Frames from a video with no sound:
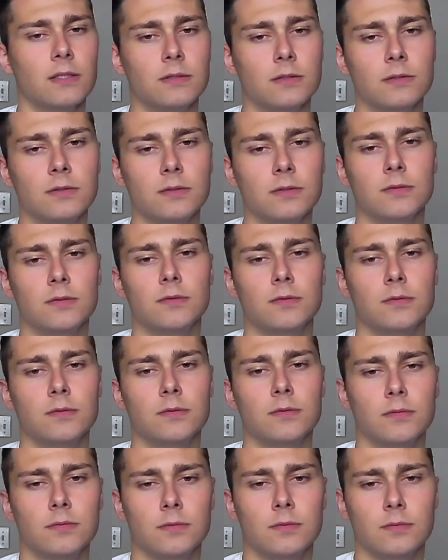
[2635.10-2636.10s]

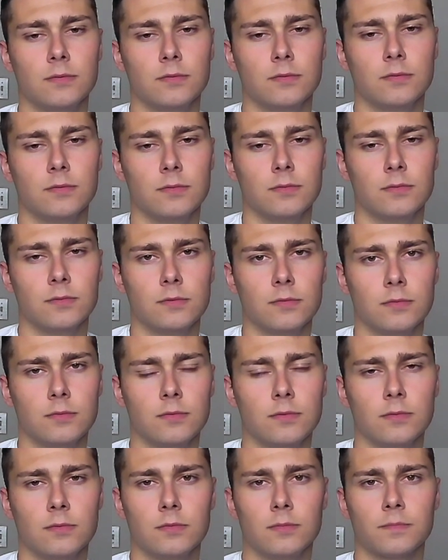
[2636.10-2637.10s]

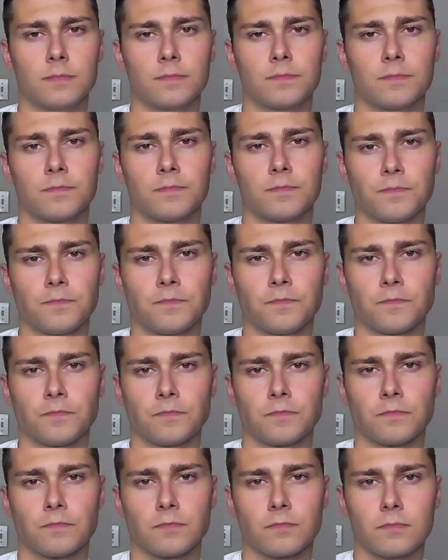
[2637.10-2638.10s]

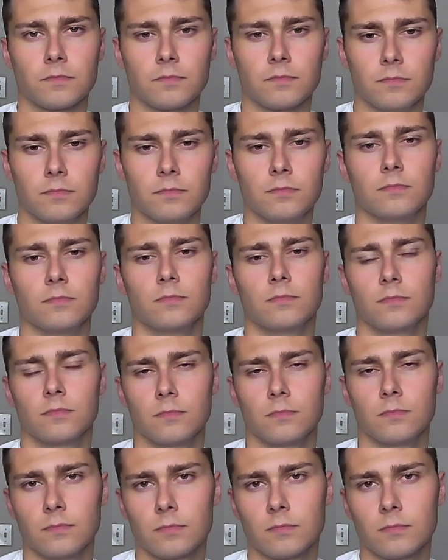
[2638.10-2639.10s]

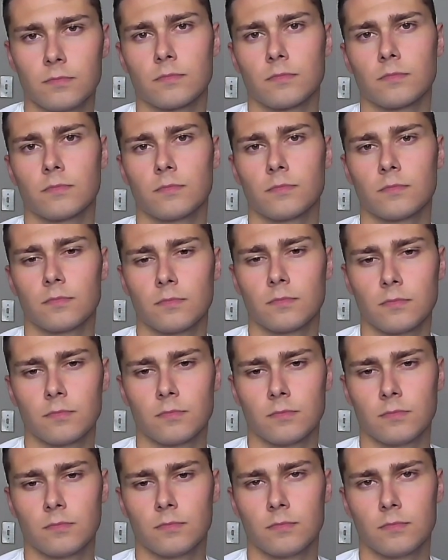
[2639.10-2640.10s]

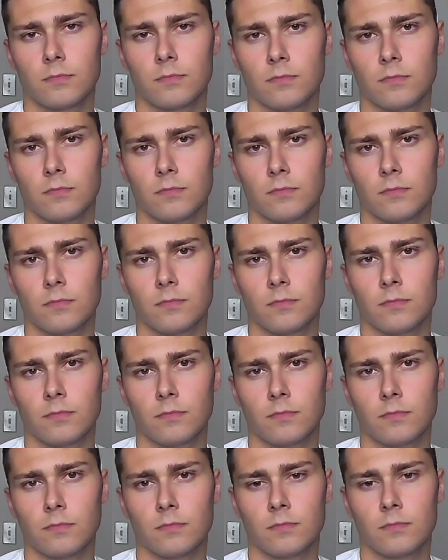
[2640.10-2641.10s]

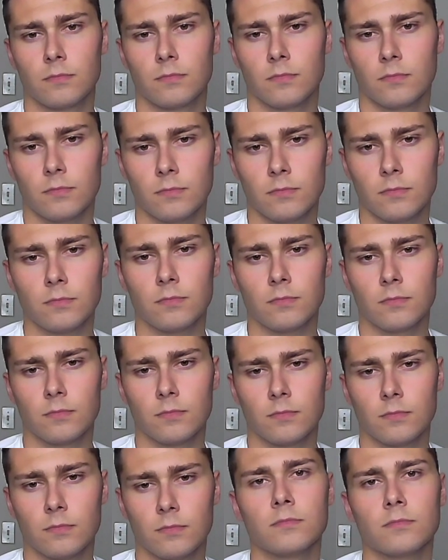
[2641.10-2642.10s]

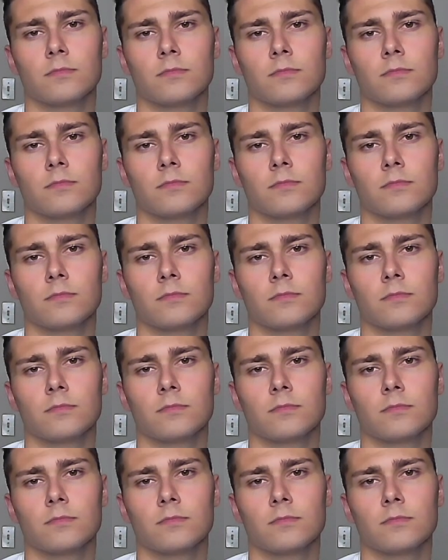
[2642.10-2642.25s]
This person isn't speaking.